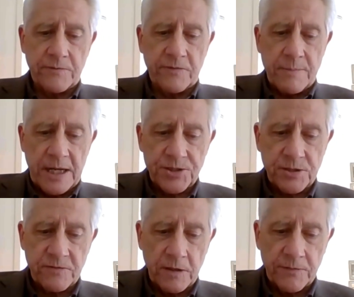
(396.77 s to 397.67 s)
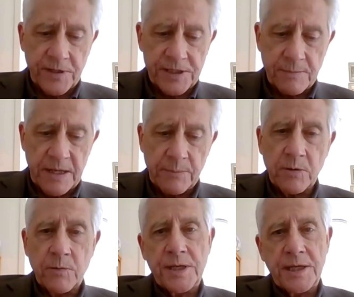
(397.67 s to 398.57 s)
very much involved as a
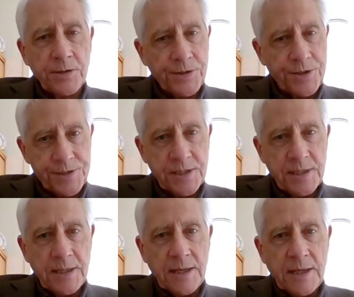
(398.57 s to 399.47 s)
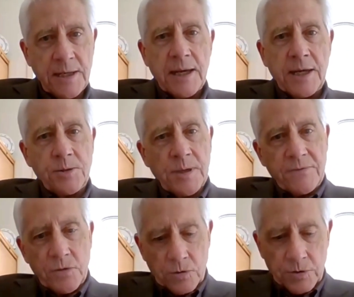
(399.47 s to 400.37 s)
member with the elders, and you
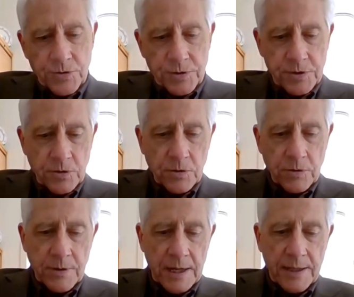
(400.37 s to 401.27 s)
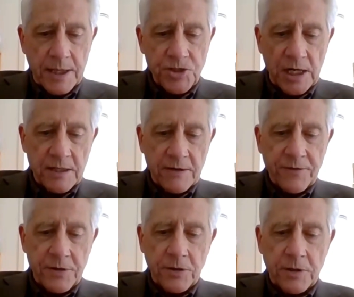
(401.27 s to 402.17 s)
have your
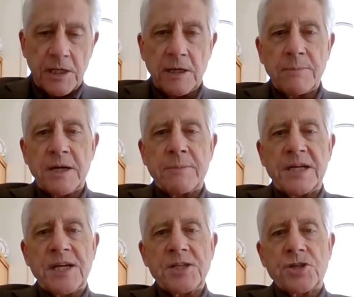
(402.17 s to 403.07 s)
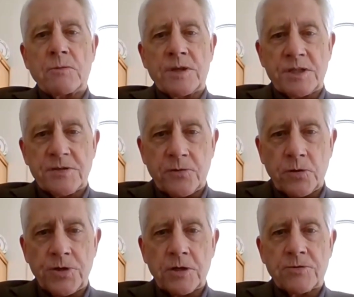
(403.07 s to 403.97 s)
agenda for nuclear minimization with its
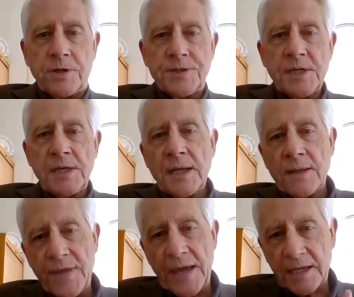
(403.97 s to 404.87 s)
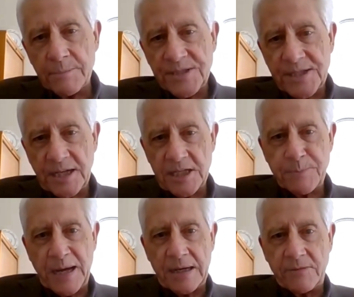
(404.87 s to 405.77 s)
4 doctrines. That can be seen
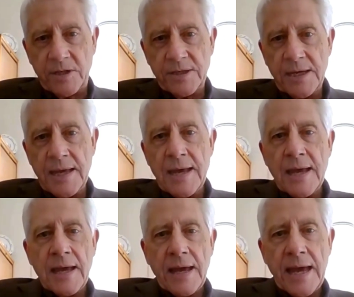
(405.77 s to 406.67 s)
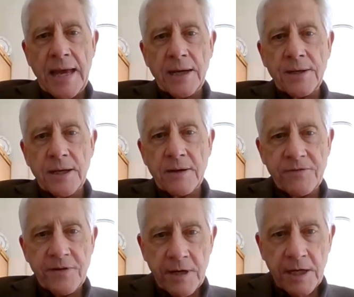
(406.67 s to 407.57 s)
as part of it. And
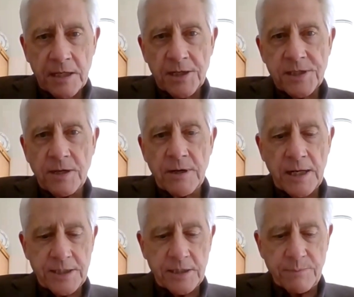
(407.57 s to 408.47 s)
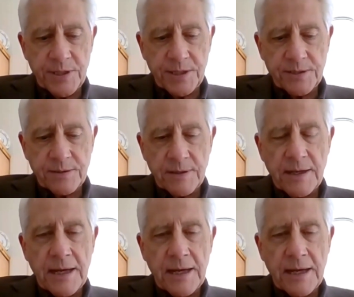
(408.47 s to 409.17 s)
a very closely related bit,